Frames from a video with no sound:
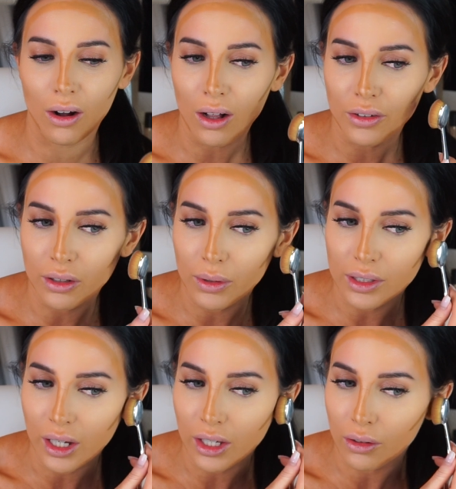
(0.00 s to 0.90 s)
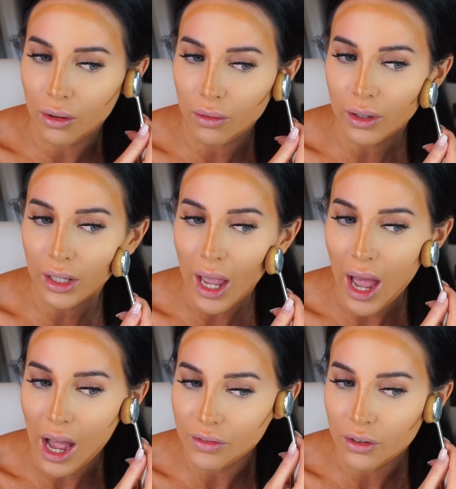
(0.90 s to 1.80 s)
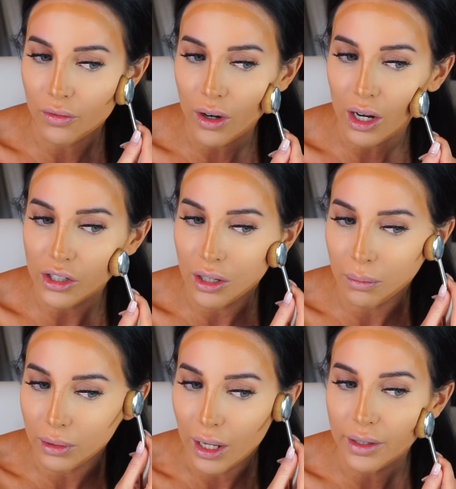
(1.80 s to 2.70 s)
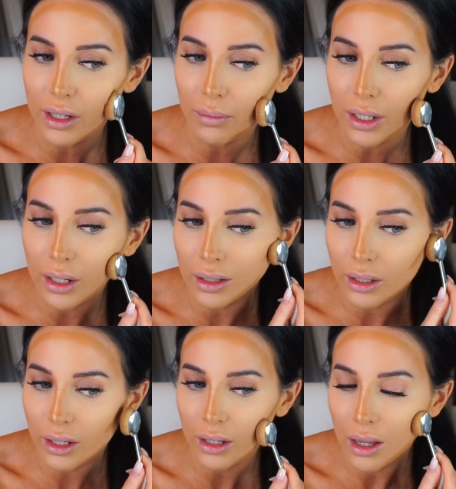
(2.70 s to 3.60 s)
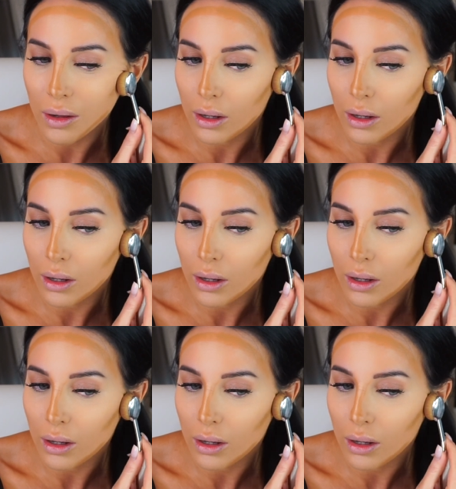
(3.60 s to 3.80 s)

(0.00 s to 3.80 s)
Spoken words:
all. So it's like you don't really have to rush to blend it immediately.